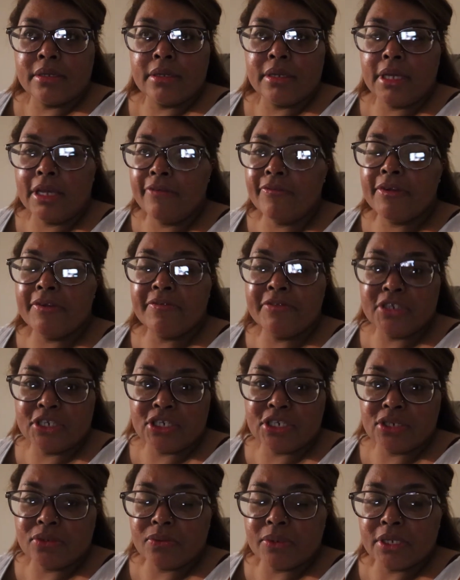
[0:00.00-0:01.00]
even if
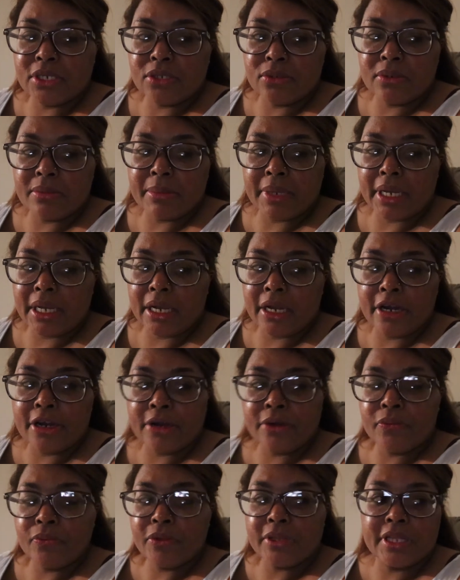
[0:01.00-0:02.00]
Gigi was on my
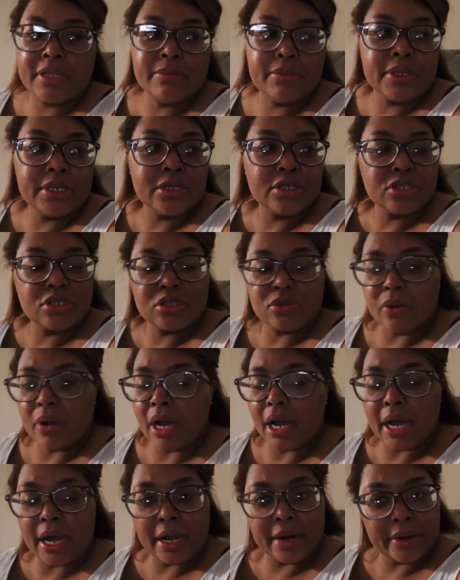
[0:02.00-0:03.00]
hair with it being so
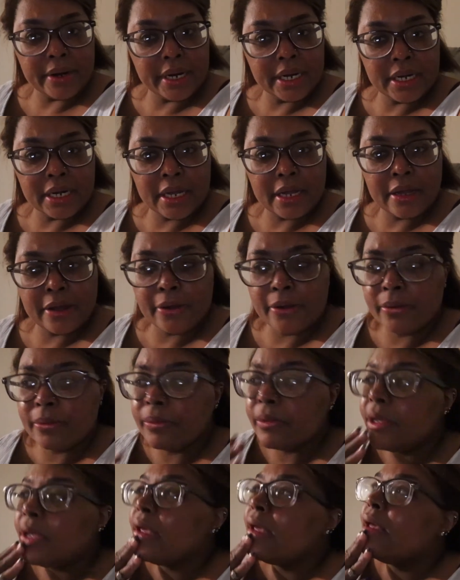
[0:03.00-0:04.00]
hot right now,
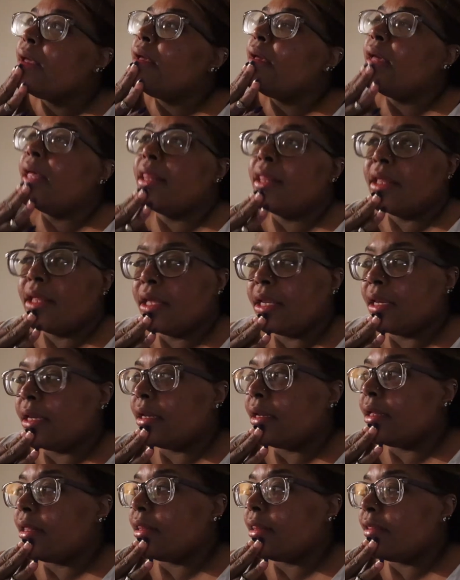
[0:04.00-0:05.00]
and
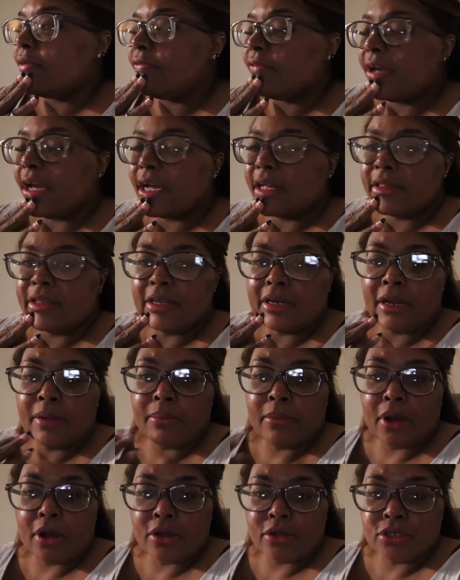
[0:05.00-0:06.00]
then the fact that
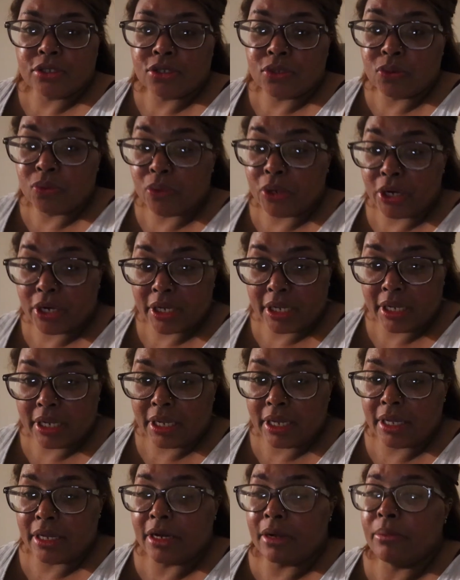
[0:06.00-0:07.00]
I'm also
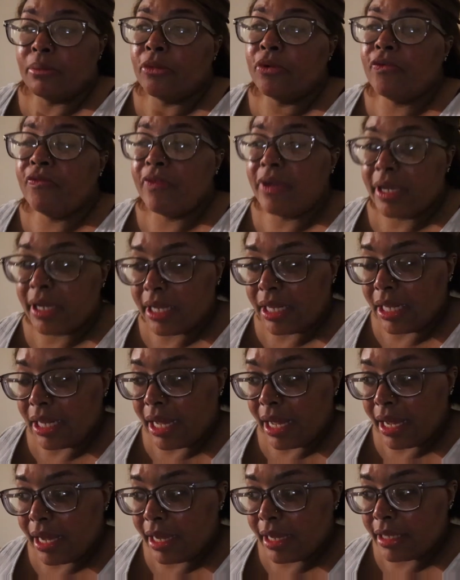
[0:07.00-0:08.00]
working and I'm moving a
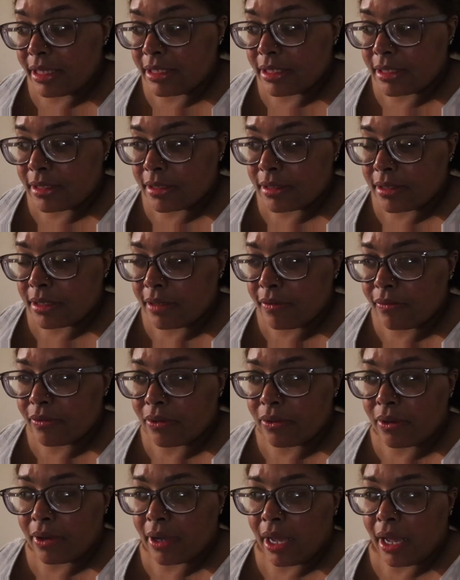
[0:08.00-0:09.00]
lot, even
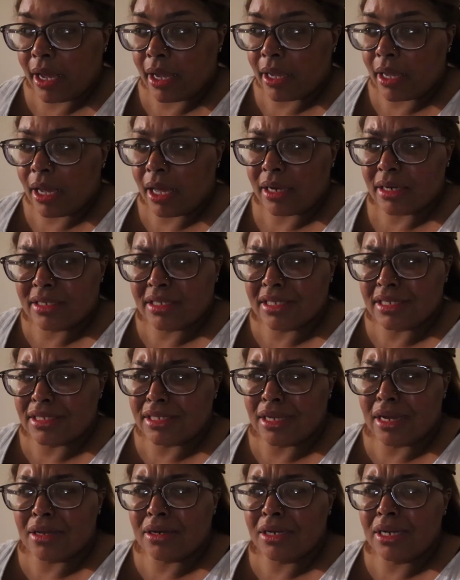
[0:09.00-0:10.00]
though I kind of sit
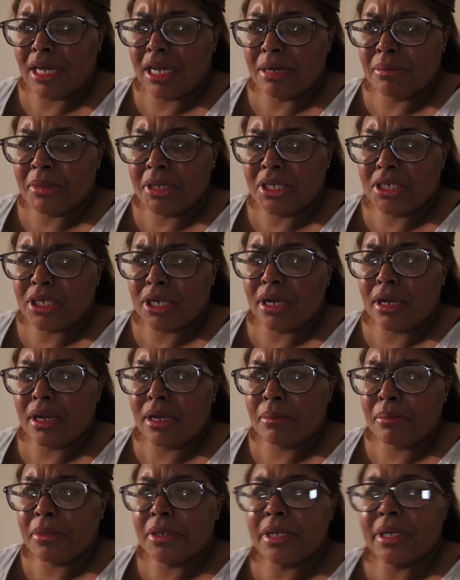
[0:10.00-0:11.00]
down a lot at my
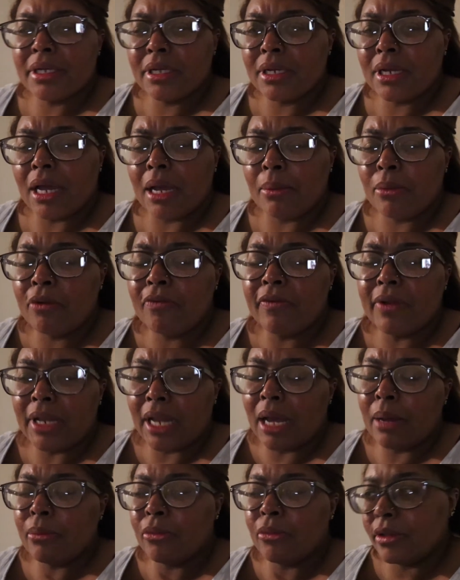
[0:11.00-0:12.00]
job, but I move a
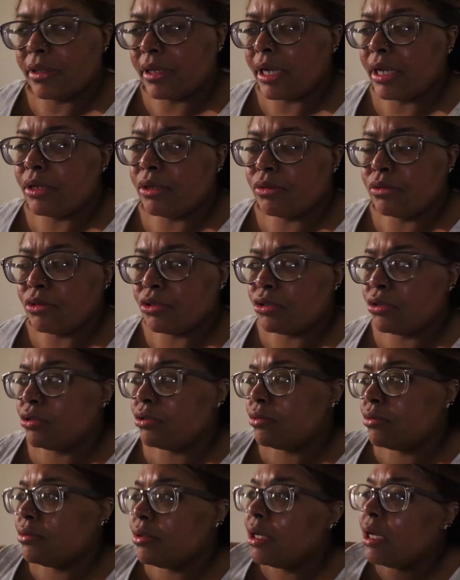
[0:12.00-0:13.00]
lot than I used
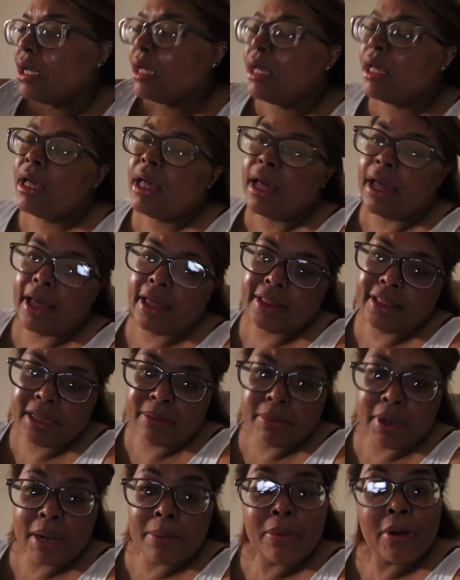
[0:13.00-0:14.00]
to. And
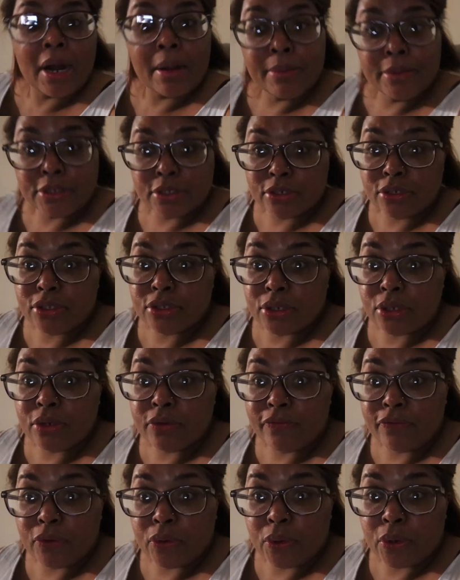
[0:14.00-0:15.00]
then my apartment's on the
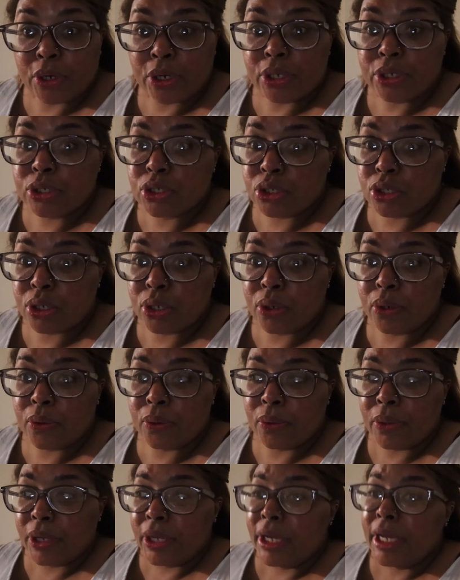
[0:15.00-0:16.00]
third floor.
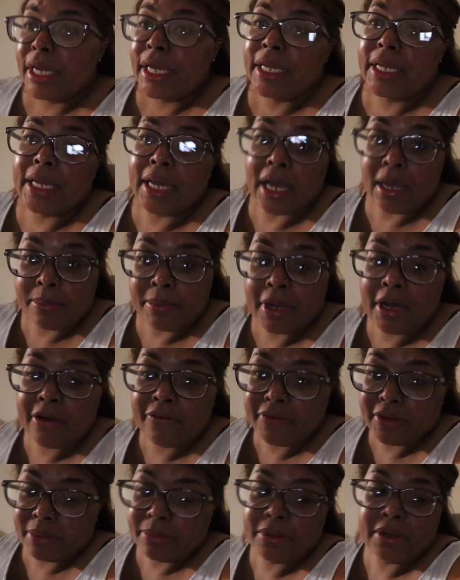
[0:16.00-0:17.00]
So yeah, I'm
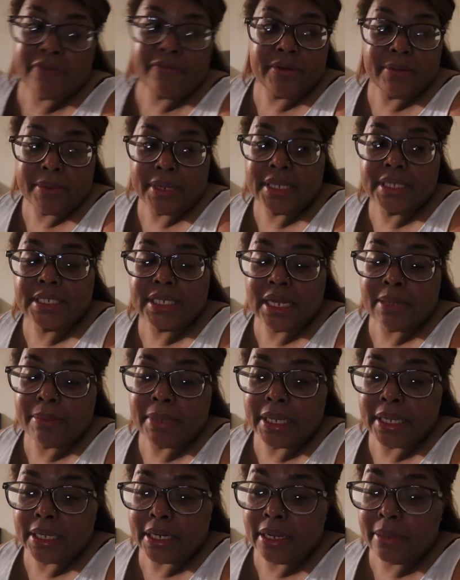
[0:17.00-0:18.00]
huffing and puffing by the time
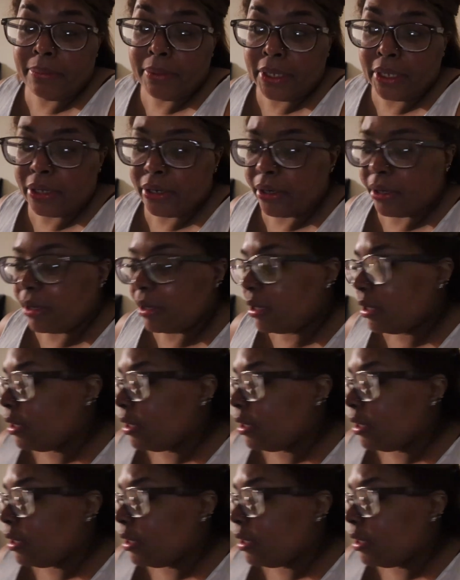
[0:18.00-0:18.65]
I get up here.